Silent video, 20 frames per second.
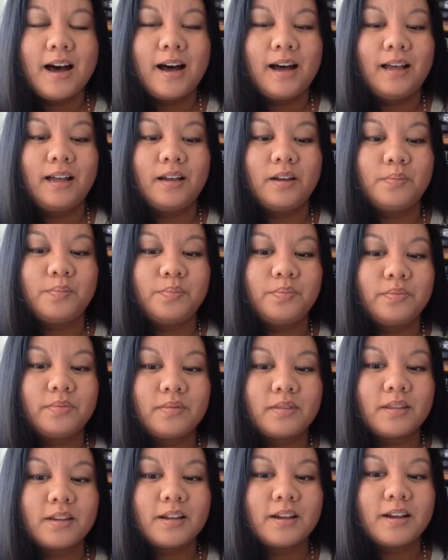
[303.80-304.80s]
Um,
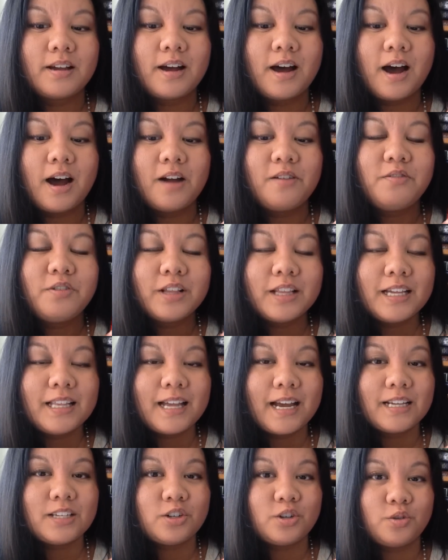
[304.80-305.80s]
I really
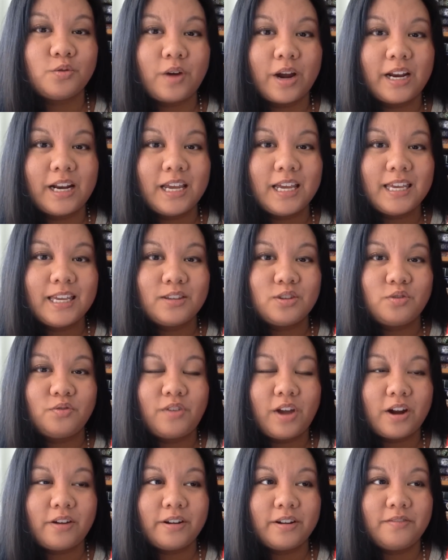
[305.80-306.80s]
liked her writing. It's
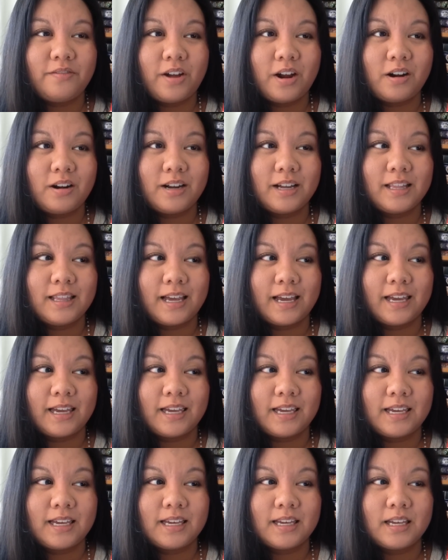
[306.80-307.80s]
very, very
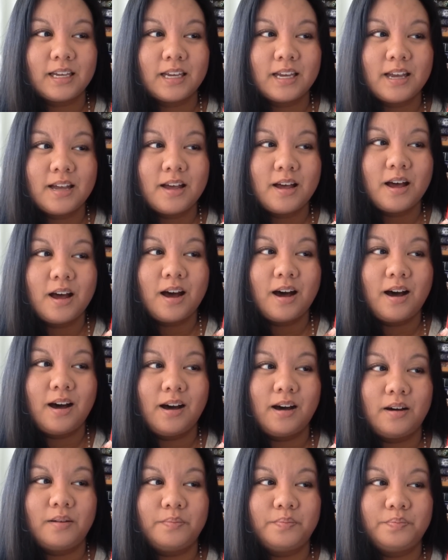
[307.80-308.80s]
like
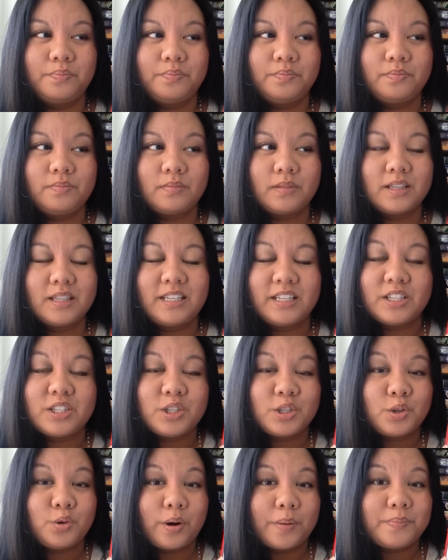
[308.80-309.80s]
um,
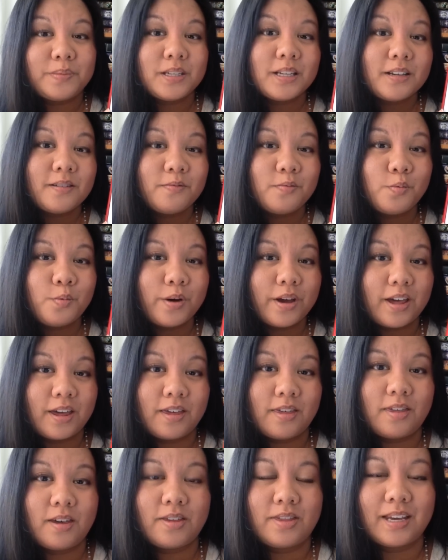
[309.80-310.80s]
descriptive
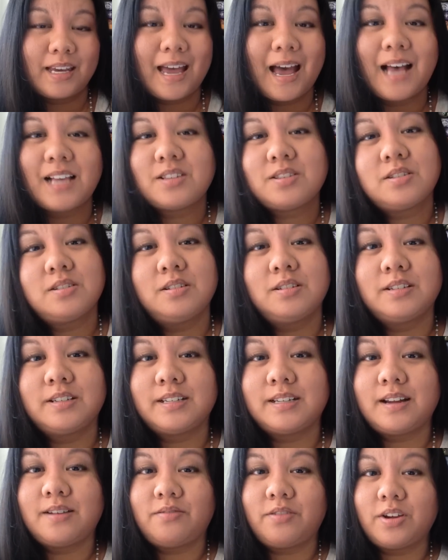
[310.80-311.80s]
with the castle
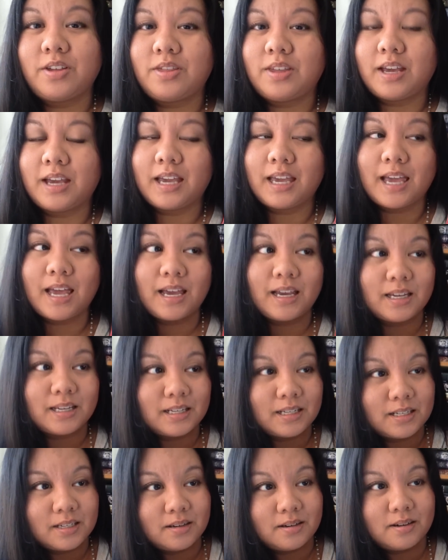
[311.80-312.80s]
and everything
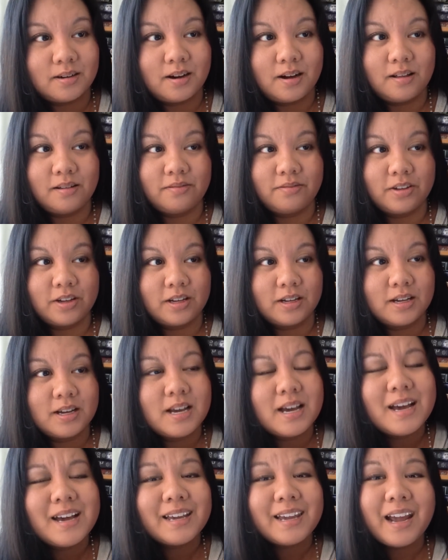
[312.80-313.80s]
and all the
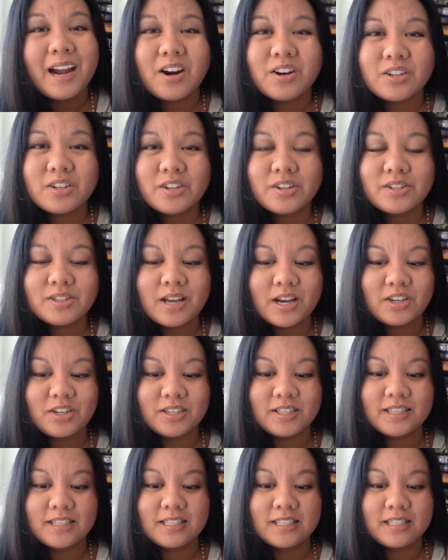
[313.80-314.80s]
characters. I
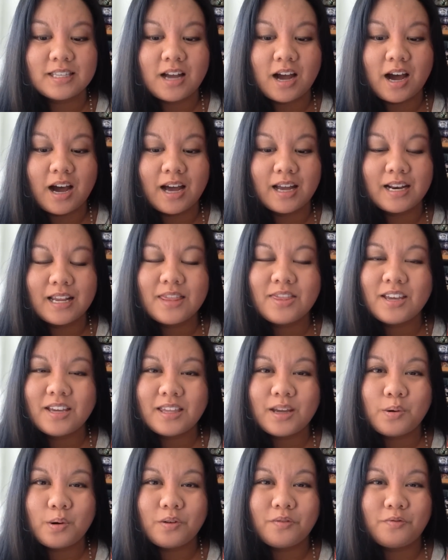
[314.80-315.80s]
just I didn't think
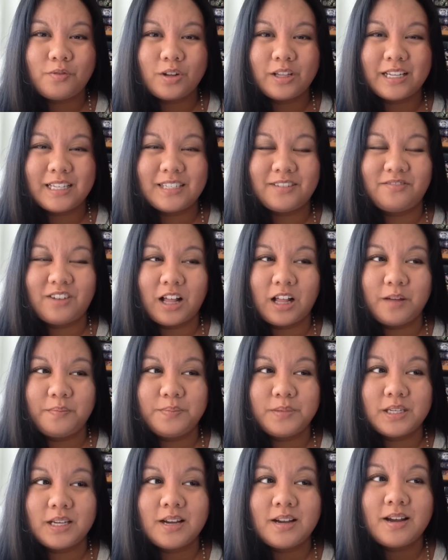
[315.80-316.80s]
they were fully
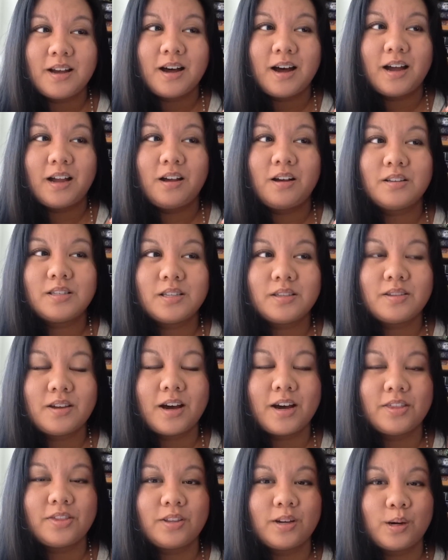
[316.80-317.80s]
developed. I also
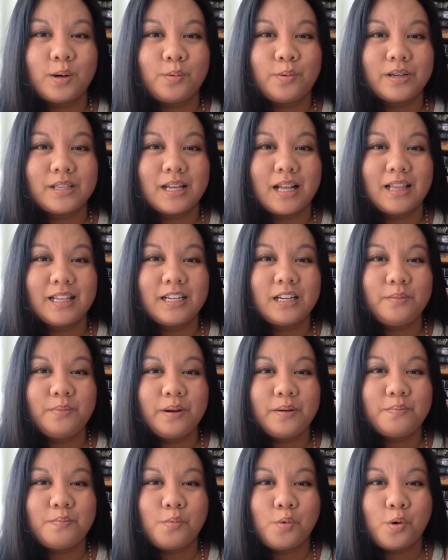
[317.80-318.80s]
thought there was a little
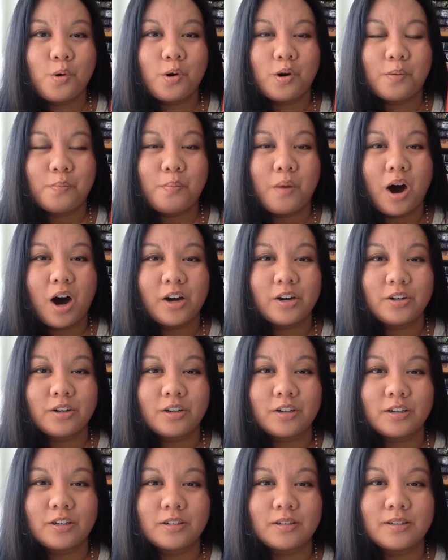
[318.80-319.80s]
bit more
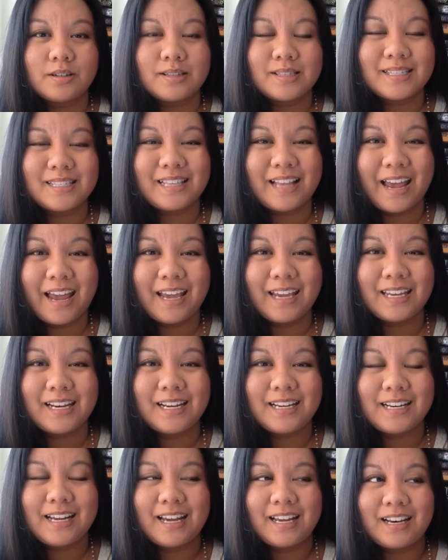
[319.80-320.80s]
modern slang in
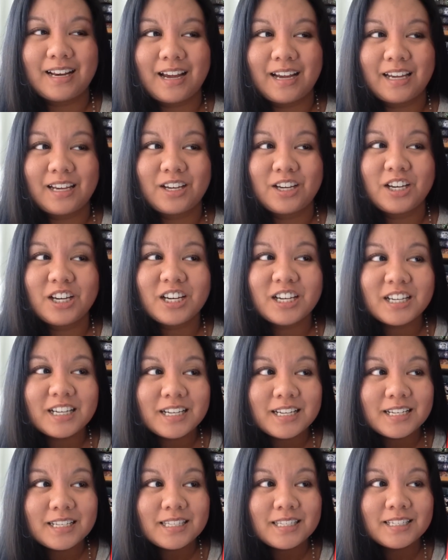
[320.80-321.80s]
it and I
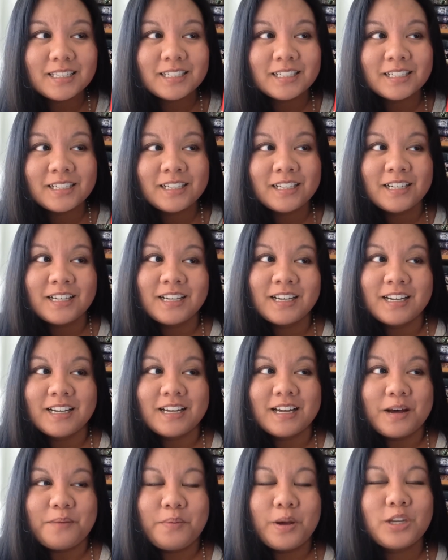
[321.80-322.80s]
couldn't
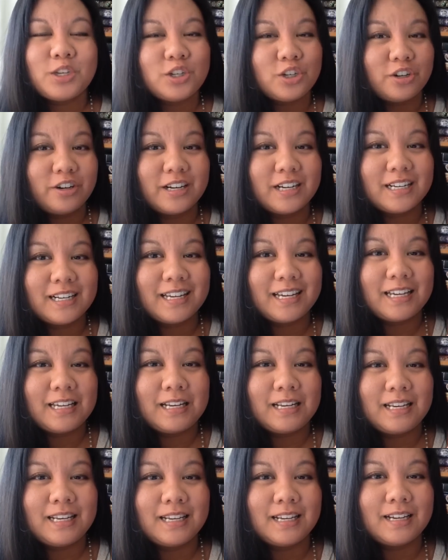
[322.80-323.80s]
picture it
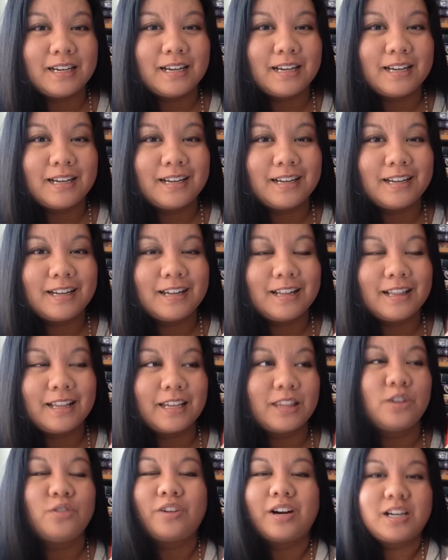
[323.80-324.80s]
in
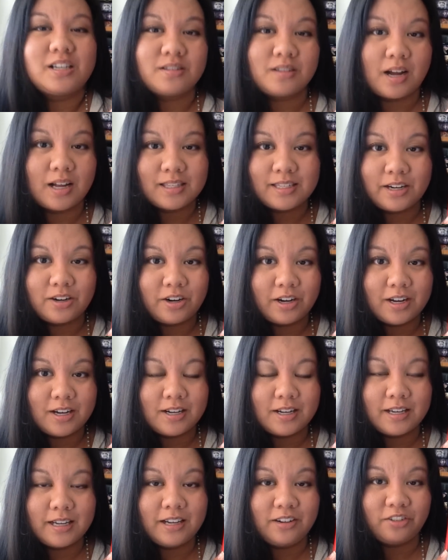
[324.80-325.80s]
like the Renaissance area
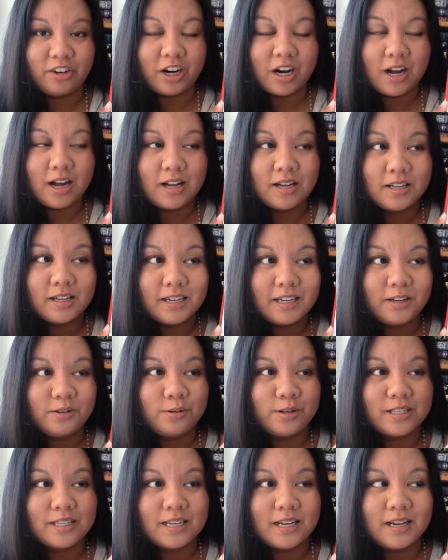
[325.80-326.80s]
era. It
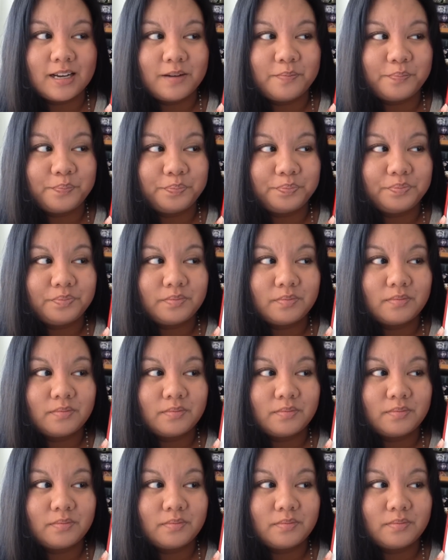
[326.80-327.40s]
was um